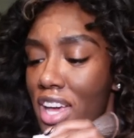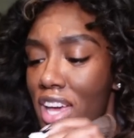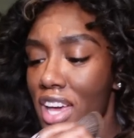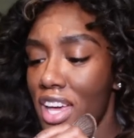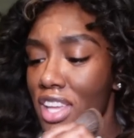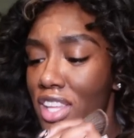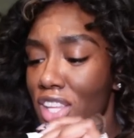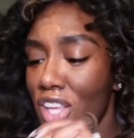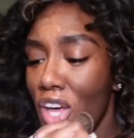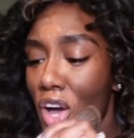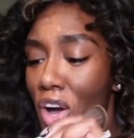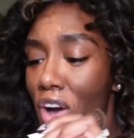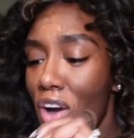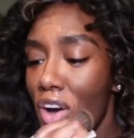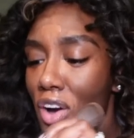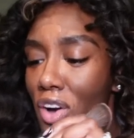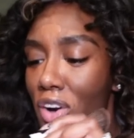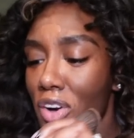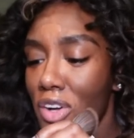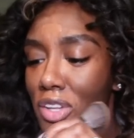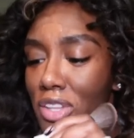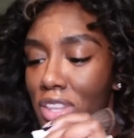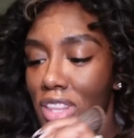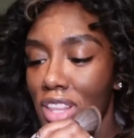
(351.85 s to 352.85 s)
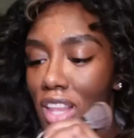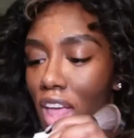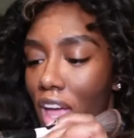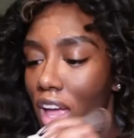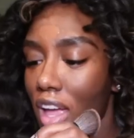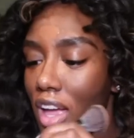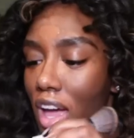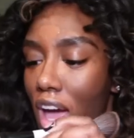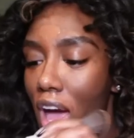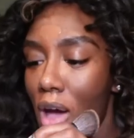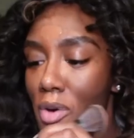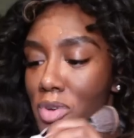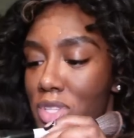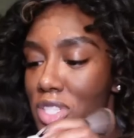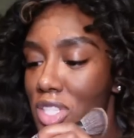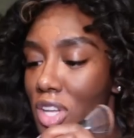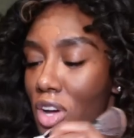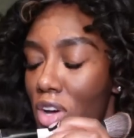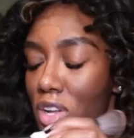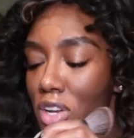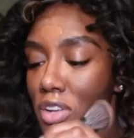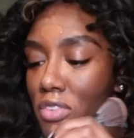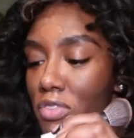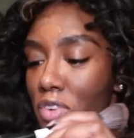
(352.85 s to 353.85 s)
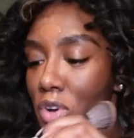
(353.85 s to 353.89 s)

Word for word: And y'all, like I was on the